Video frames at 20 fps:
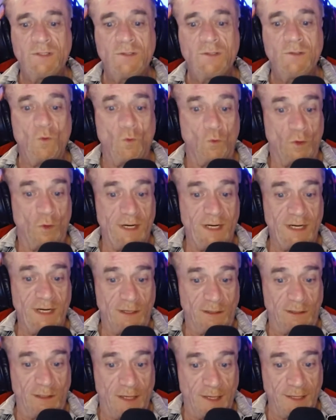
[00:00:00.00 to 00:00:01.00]
"We
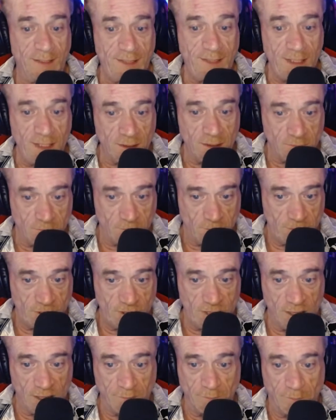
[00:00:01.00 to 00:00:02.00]
are hunting,"
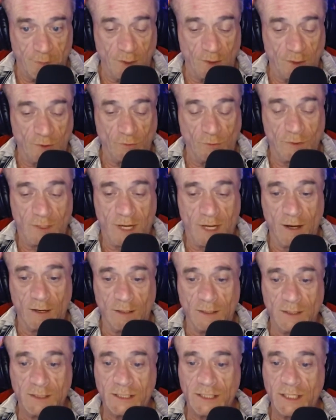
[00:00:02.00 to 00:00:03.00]
said Baloo
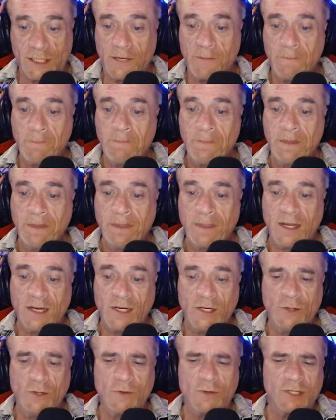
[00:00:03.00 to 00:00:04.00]
carelessly. He
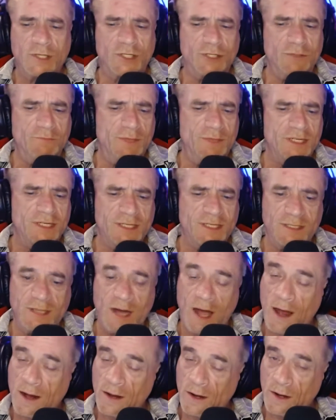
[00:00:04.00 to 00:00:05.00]
knew that you must
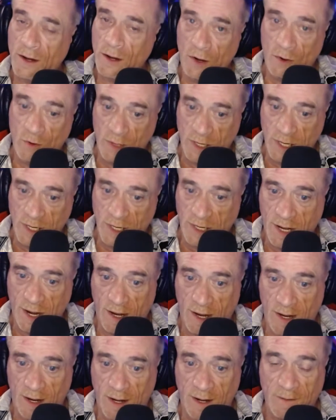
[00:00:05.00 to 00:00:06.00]
not hurry
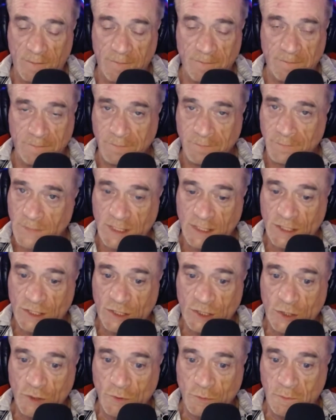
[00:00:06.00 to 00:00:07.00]
Kaa. He's
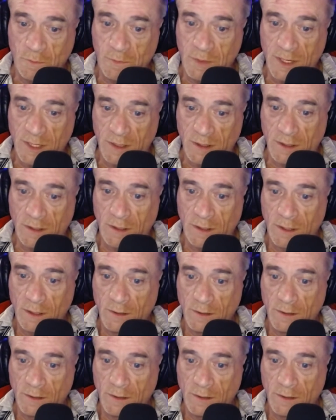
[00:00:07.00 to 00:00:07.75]
too big.